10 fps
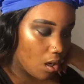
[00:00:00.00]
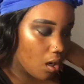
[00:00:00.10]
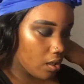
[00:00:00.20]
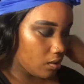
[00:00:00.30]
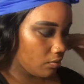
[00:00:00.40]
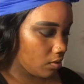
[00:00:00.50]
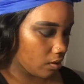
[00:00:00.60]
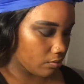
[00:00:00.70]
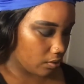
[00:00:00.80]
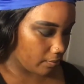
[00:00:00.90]
Alright, so we're
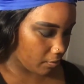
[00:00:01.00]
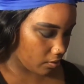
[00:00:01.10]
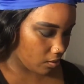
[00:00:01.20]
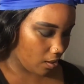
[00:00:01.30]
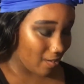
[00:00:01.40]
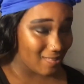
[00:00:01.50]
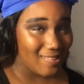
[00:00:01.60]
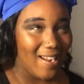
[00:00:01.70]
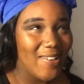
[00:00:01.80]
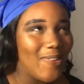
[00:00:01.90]
done with that part of the eyes.
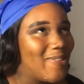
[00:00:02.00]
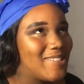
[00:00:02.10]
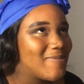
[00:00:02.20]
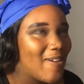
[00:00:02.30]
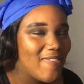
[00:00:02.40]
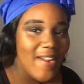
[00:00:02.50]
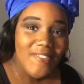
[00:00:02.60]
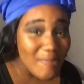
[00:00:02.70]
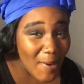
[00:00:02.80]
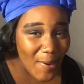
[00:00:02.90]
Now, on to my
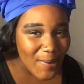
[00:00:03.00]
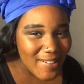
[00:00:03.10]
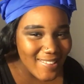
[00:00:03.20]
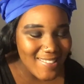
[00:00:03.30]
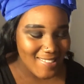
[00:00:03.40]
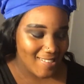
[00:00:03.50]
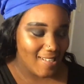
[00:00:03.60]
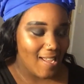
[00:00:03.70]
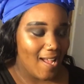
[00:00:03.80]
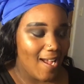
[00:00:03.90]
favorite part.
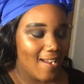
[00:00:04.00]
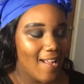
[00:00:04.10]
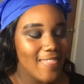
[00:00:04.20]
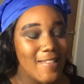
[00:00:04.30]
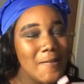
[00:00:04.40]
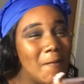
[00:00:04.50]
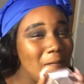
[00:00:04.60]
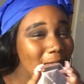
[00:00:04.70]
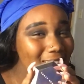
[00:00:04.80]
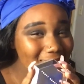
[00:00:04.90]
I got the new
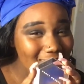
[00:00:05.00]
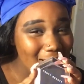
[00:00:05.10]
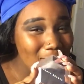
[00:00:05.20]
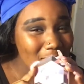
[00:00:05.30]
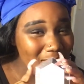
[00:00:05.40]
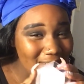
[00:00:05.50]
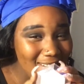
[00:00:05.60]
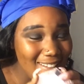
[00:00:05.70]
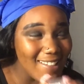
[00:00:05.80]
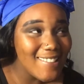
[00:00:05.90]
Fenty
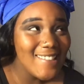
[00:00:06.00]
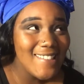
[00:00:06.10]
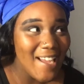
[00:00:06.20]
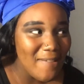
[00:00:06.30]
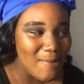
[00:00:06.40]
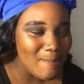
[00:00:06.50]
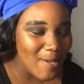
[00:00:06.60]
Beauty Diamond